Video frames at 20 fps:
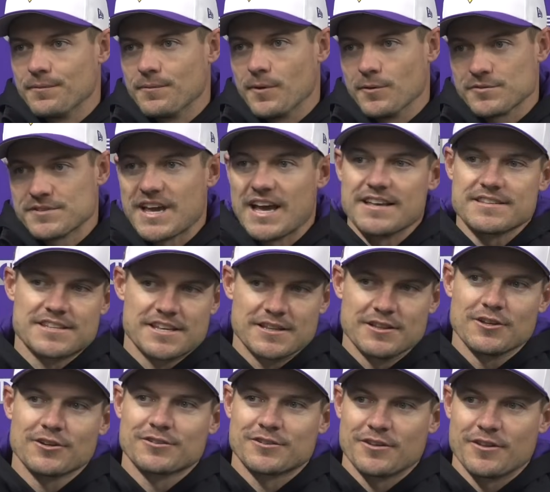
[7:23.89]
those guys
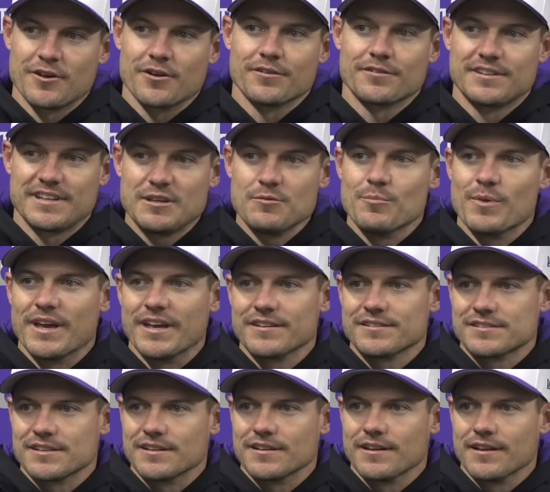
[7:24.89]
can look to their
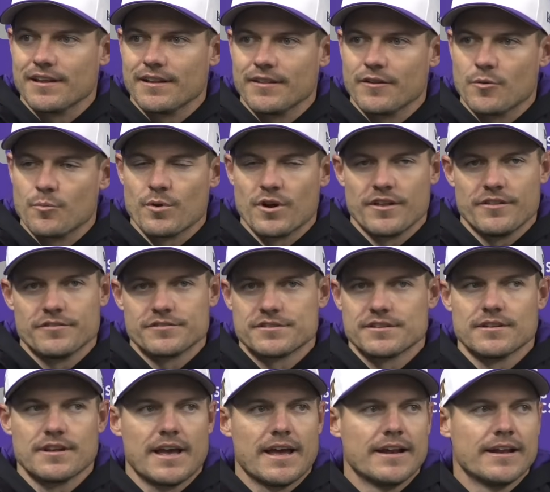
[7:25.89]
teammates and their brothers
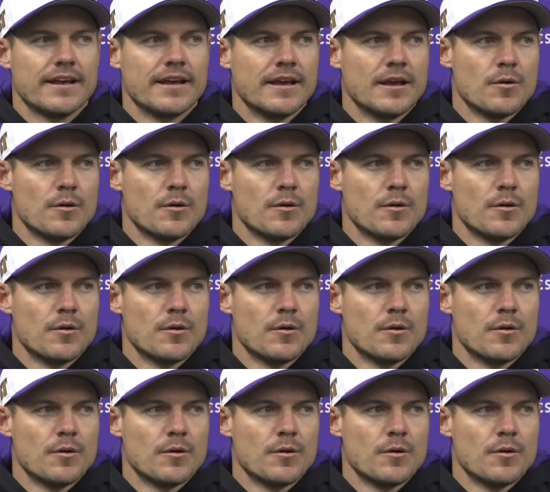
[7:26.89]
in that